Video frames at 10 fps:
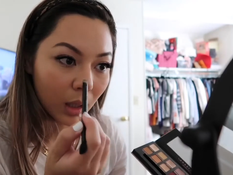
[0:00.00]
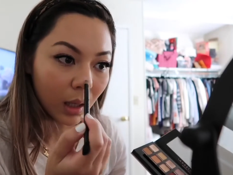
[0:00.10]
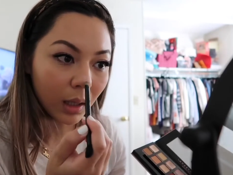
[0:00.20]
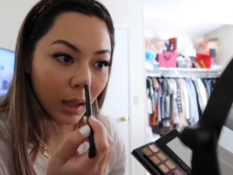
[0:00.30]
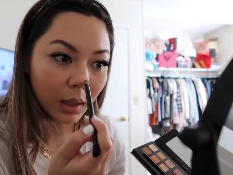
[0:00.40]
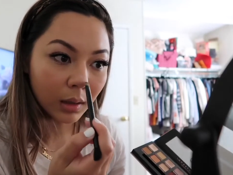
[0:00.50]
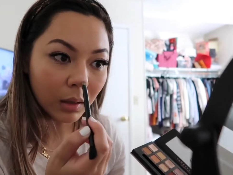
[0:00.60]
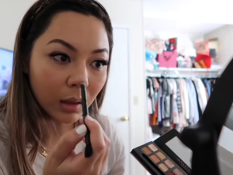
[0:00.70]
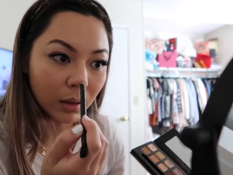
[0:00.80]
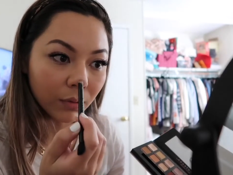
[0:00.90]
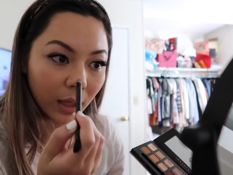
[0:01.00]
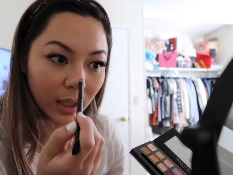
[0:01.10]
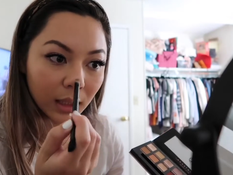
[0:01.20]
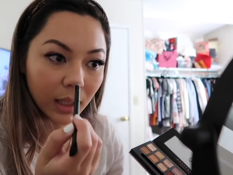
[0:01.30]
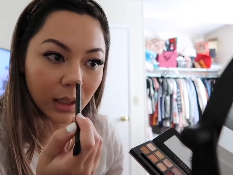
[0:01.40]
And I love
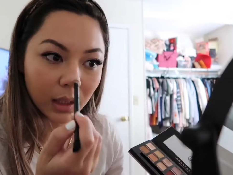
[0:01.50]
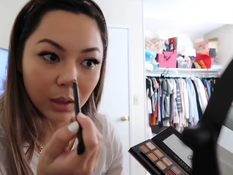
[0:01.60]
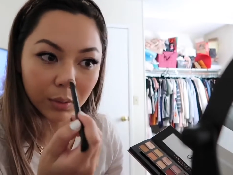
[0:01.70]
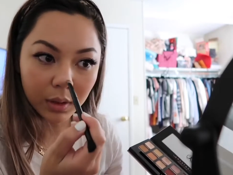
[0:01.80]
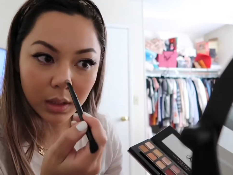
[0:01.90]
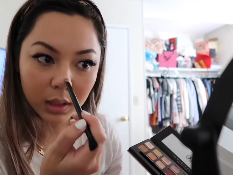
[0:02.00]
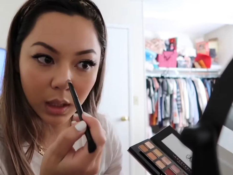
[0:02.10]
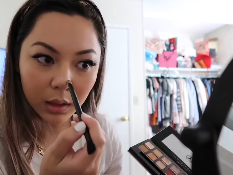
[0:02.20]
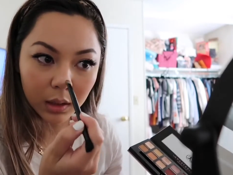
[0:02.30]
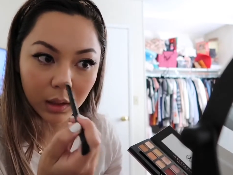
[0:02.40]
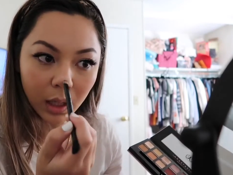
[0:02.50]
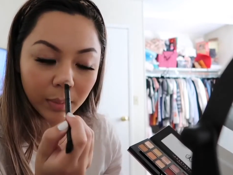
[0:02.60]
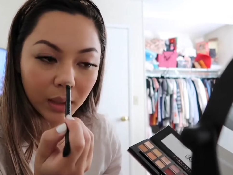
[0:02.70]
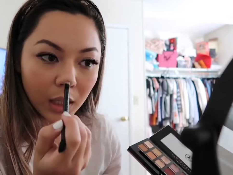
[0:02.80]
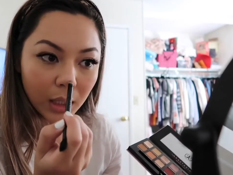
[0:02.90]
highlighting with this color. I
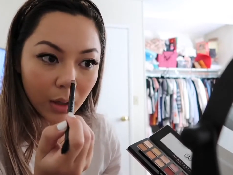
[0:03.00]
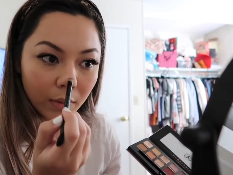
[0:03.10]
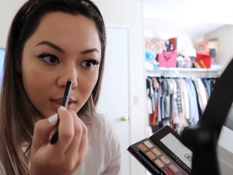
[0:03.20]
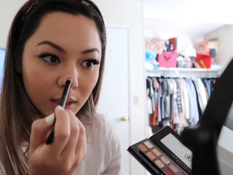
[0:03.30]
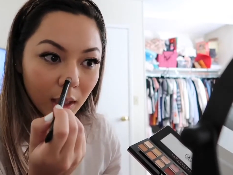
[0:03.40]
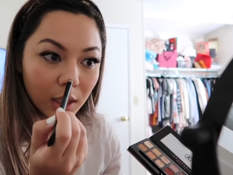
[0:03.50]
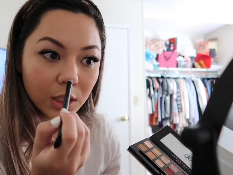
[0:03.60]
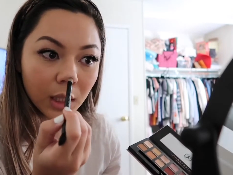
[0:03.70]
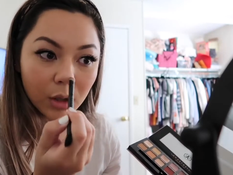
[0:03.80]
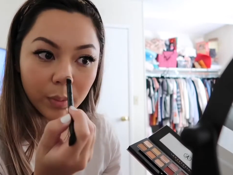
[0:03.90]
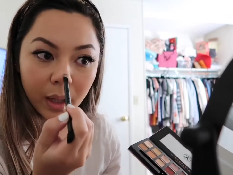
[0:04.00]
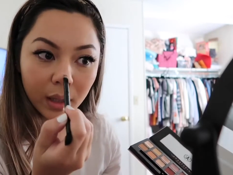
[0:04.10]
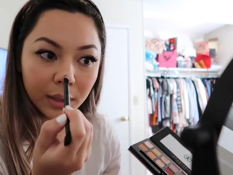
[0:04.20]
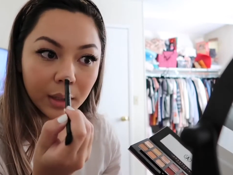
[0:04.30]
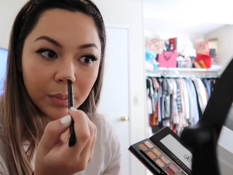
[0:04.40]
mean, I know it's an eyeshadow
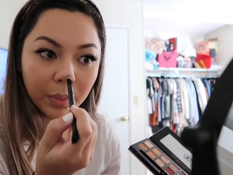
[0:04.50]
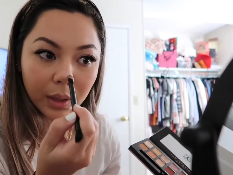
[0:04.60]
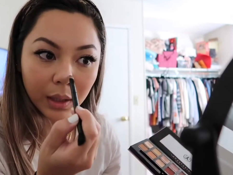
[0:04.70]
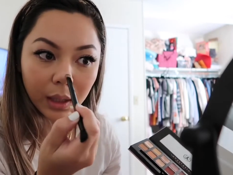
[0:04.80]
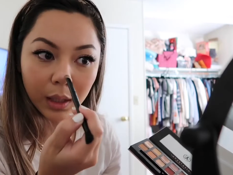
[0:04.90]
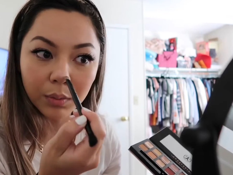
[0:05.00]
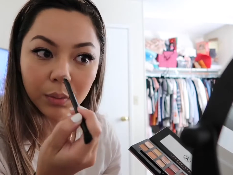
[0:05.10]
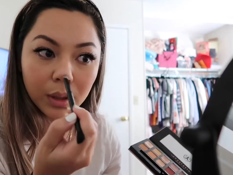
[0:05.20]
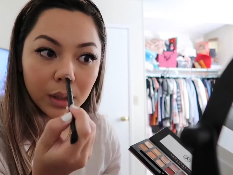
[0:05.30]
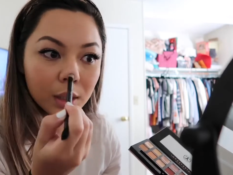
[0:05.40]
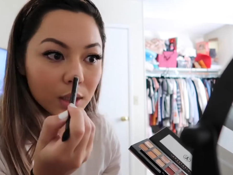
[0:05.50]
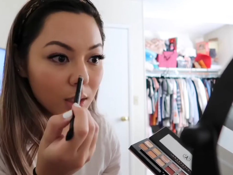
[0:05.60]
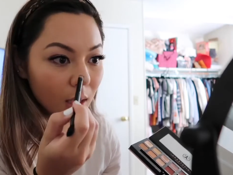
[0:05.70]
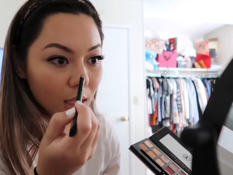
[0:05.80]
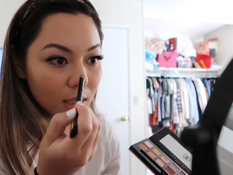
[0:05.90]
palette, but it
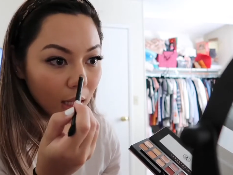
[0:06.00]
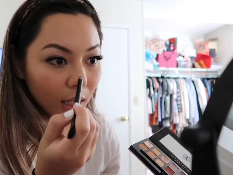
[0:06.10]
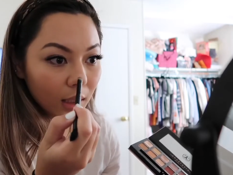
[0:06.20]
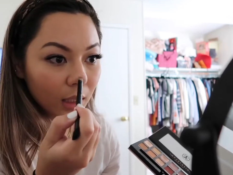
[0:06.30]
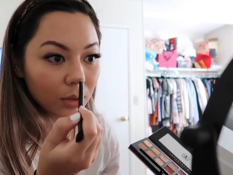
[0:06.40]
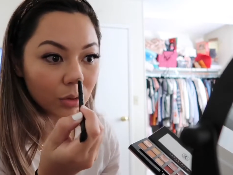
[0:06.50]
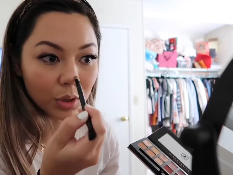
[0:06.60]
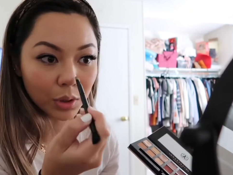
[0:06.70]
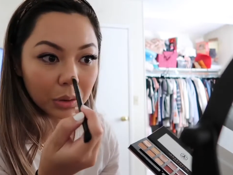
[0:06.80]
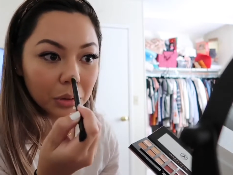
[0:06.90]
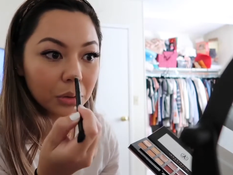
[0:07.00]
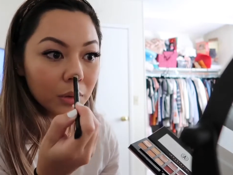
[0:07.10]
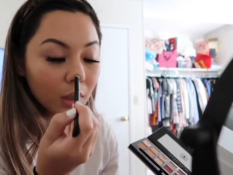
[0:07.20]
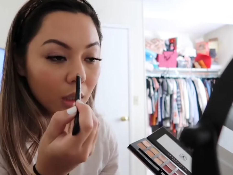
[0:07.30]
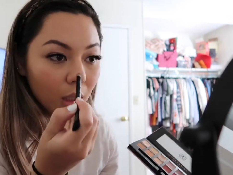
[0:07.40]
works as highlighter too.
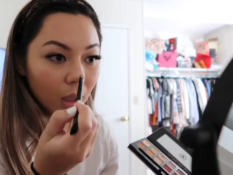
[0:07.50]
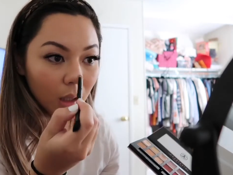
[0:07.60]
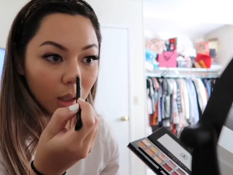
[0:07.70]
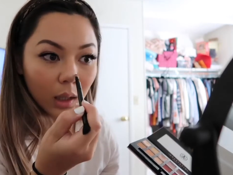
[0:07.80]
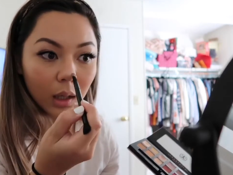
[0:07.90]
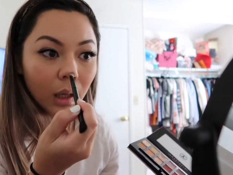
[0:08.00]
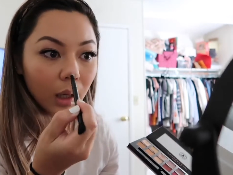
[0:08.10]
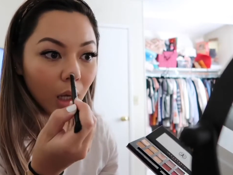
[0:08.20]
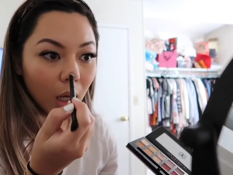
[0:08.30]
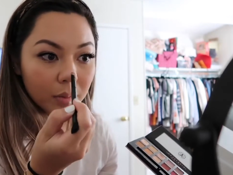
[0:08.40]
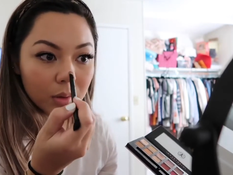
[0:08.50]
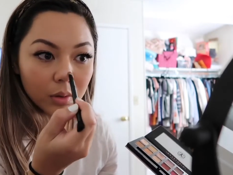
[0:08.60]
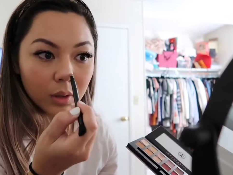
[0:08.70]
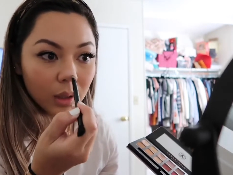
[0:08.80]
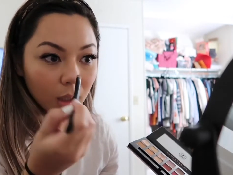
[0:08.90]
I
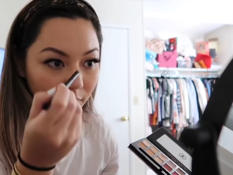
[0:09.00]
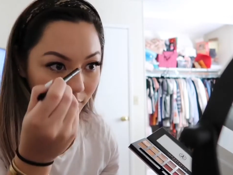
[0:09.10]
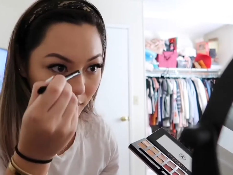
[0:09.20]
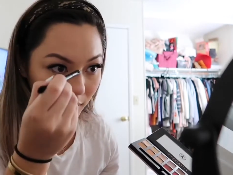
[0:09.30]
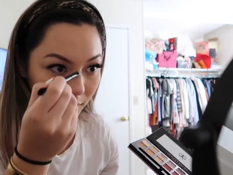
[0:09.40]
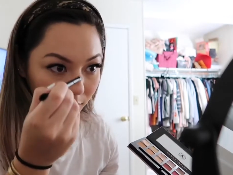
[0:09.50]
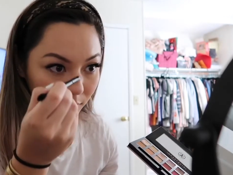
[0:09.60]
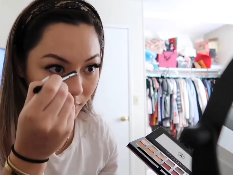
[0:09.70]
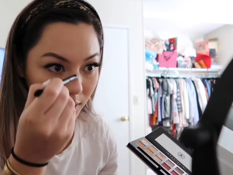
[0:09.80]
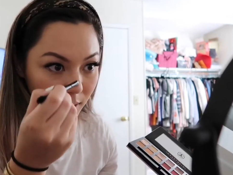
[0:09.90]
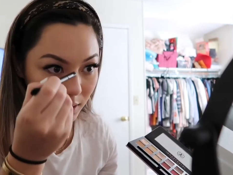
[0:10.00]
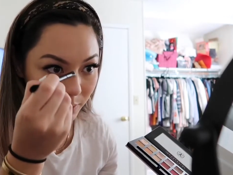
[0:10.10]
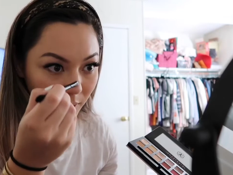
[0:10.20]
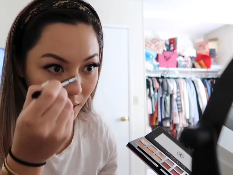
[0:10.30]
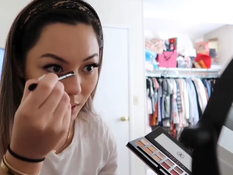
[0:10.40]
absolutely love it. It really does
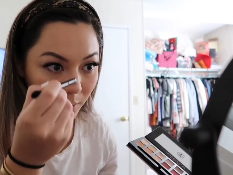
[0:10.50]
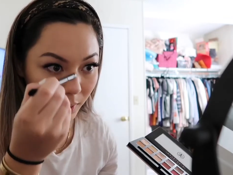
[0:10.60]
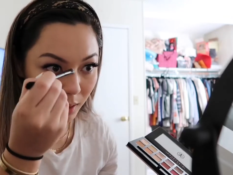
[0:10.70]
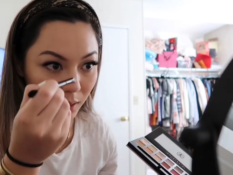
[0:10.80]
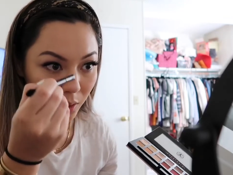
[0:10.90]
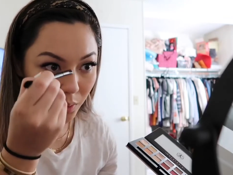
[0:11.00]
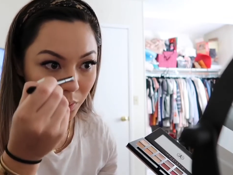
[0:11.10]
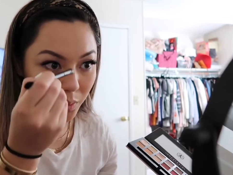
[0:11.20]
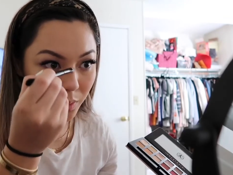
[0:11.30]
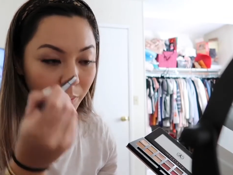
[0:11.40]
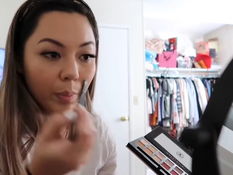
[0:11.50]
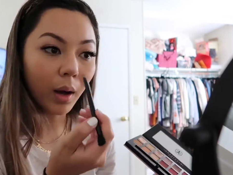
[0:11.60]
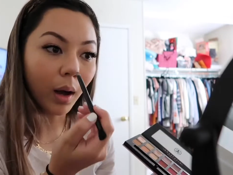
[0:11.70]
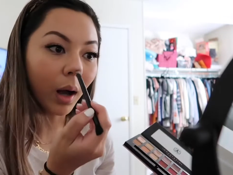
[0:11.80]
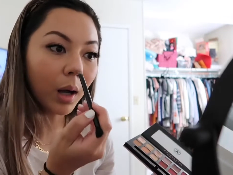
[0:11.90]
make my nose
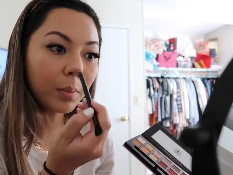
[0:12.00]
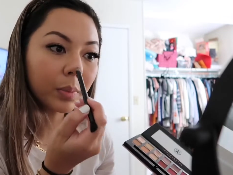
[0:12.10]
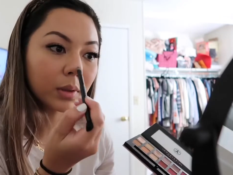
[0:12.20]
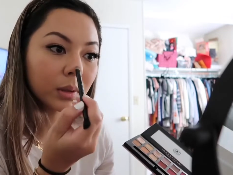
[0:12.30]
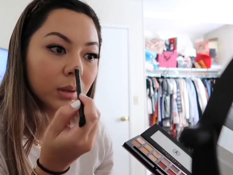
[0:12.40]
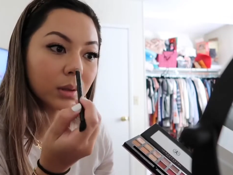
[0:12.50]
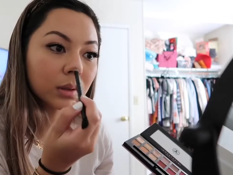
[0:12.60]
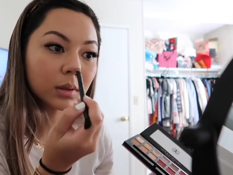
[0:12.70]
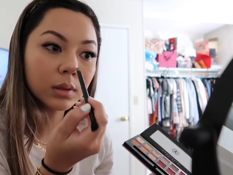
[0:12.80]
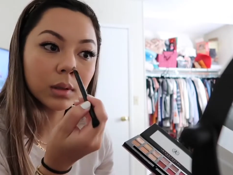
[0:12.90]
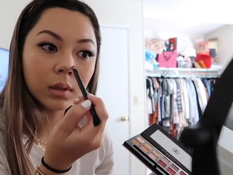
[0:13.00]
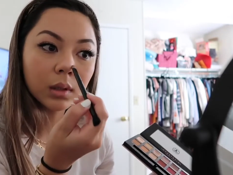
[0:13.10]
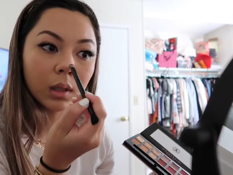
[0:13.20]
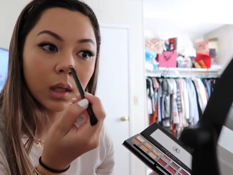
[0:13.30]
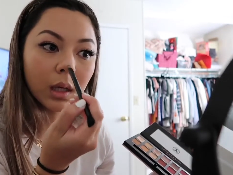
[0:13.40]
pop.
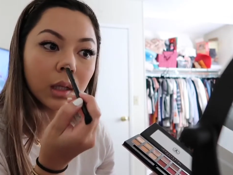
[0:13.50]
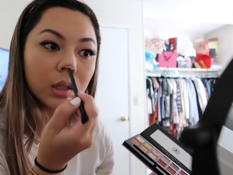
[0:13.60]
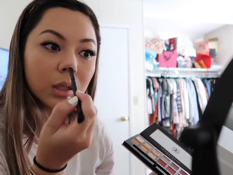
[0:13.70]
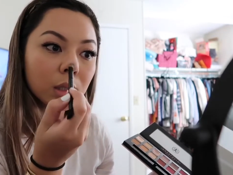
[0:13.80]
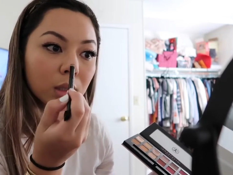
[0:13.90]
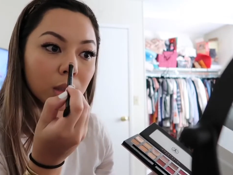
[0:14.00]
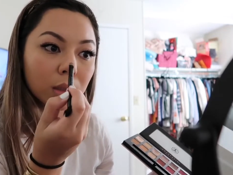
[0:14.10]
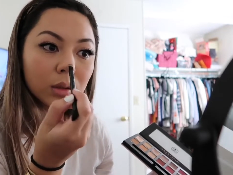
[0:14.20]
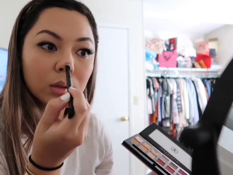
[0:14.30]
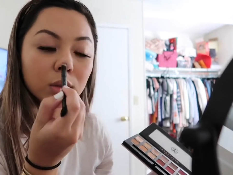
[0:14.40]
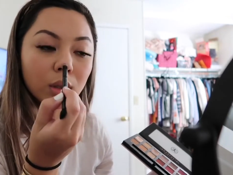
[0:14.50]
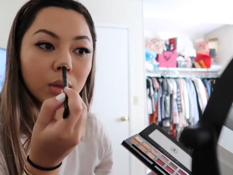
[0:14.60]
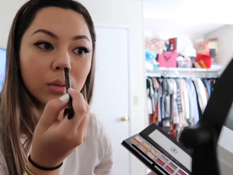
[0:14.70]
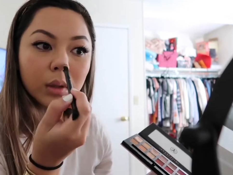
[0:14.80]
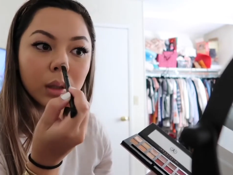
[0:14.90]
And it just looks
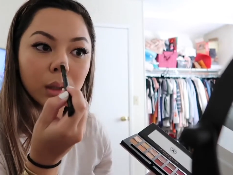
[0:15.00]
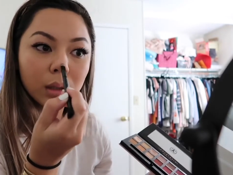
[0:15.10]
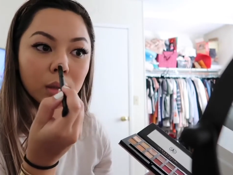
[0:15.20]
so good.